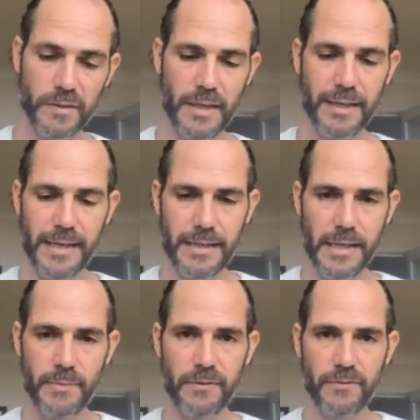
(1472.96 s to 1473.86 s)
again
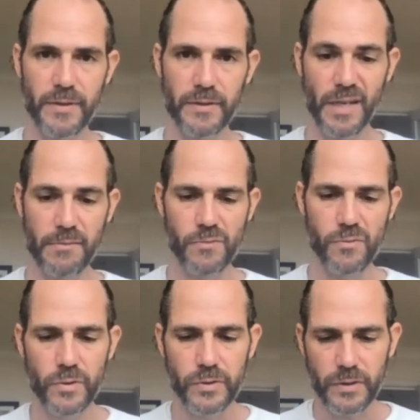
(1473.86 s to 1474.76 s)
coming from the same
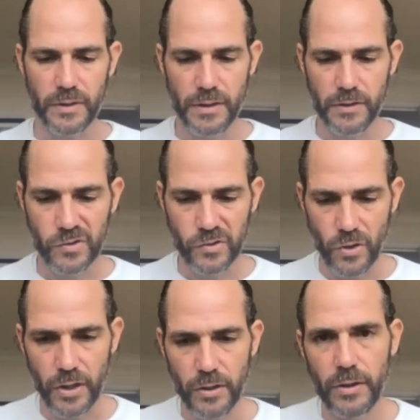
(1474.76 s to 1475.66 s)
root,
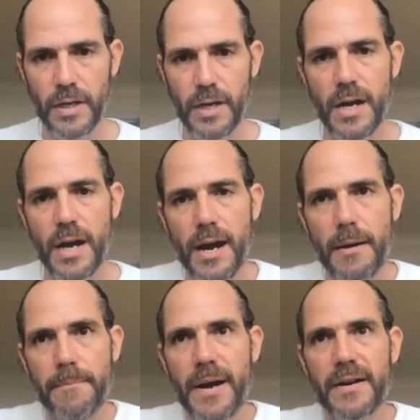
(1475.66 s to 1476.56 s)
soil, are
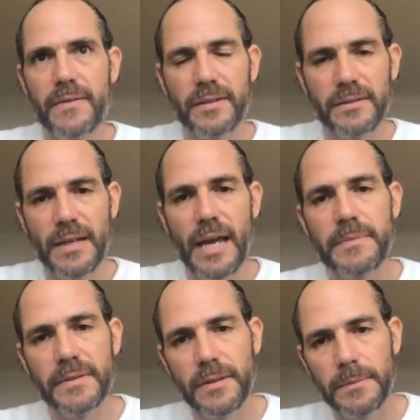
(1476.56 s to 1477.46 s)
part of the same
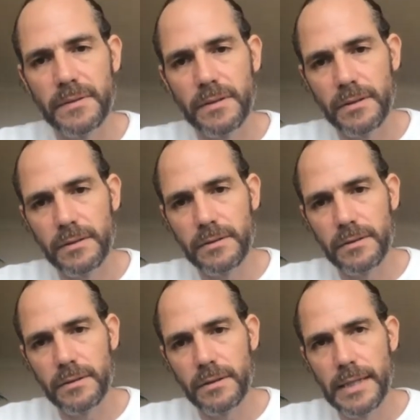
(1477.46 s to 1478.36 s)
substance,